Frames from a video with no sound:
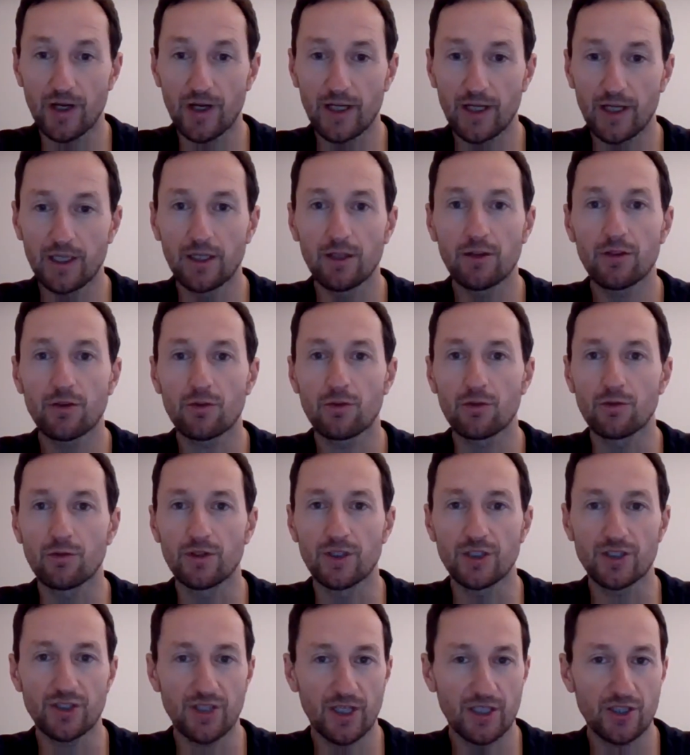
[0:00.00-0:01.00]

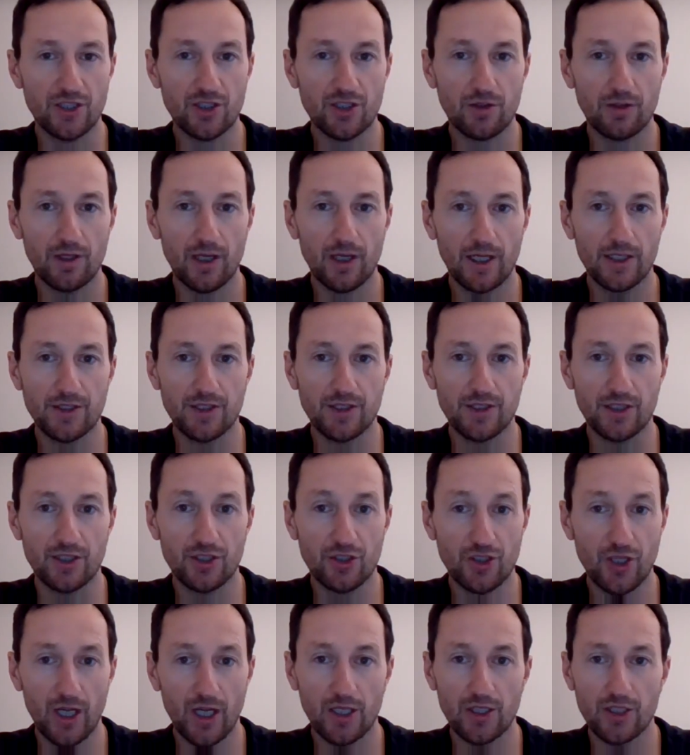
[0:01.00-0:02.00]
decentralized or trading through
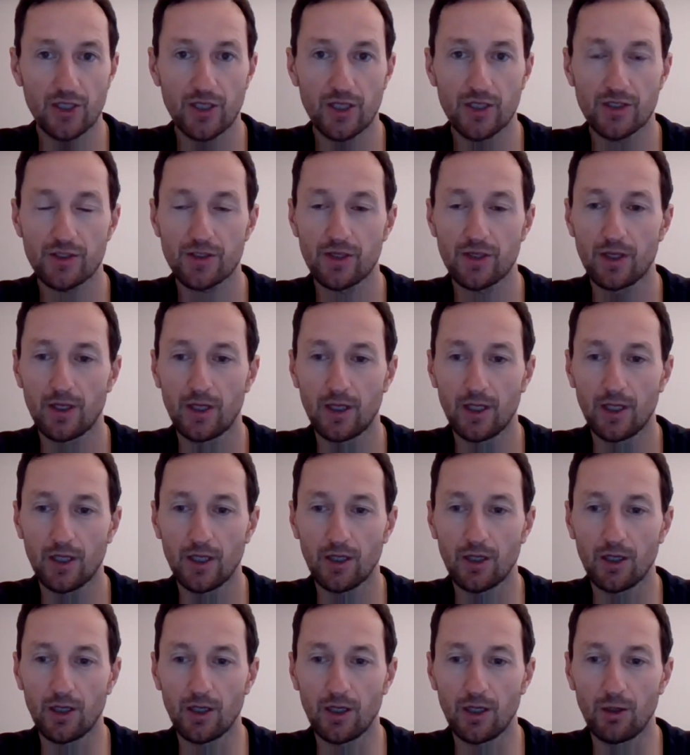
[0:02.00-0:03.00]
decentralized
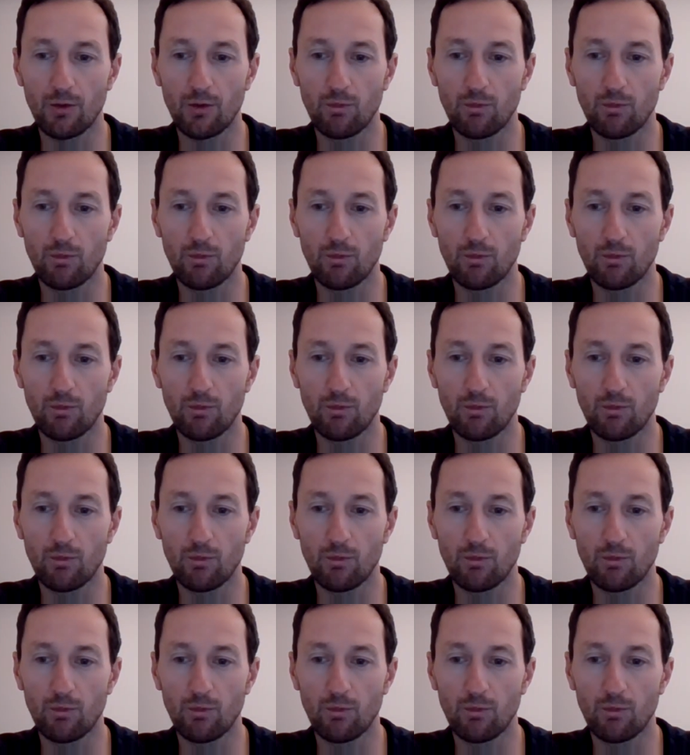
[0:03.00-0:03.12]
exchanges